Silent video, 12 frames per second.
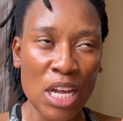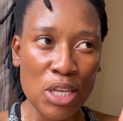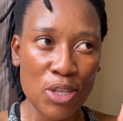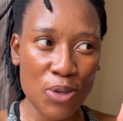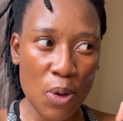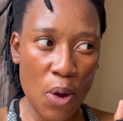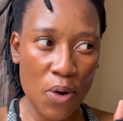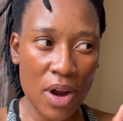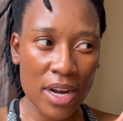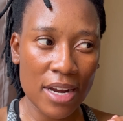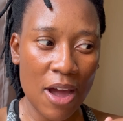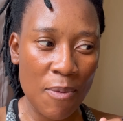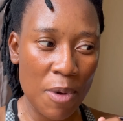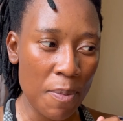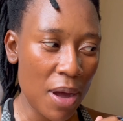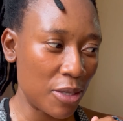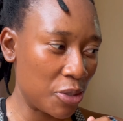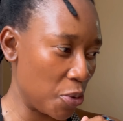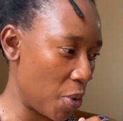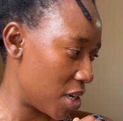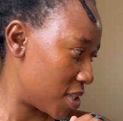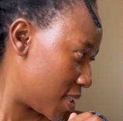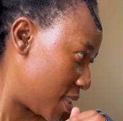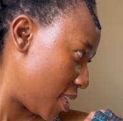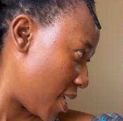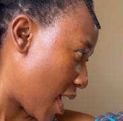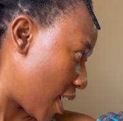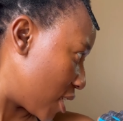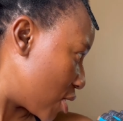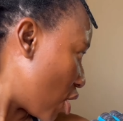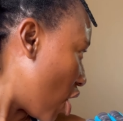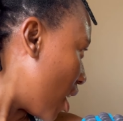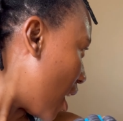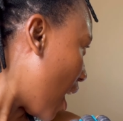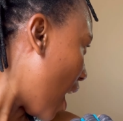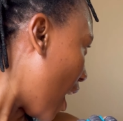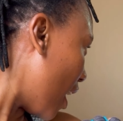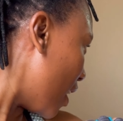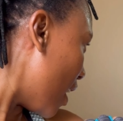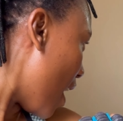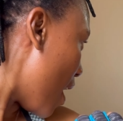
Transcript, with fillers: So right now I'm about to watch ZX Online,